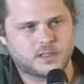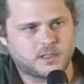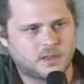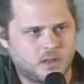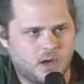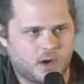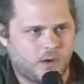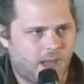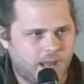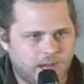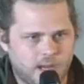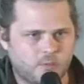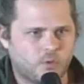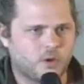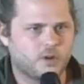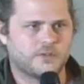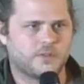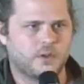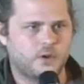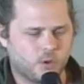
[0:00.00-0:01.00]
You know, any
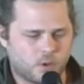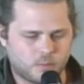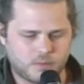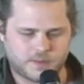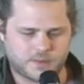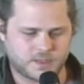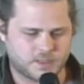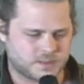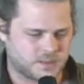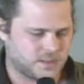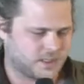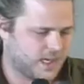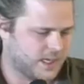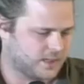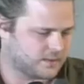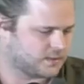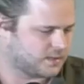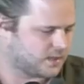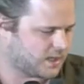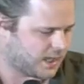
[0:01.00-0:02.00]
one of the normal things you get
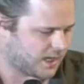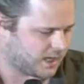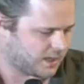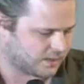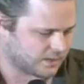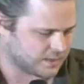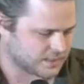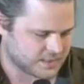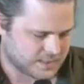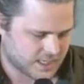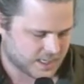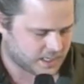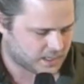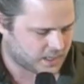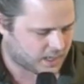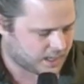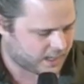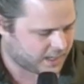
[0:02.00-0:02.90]
on an estate.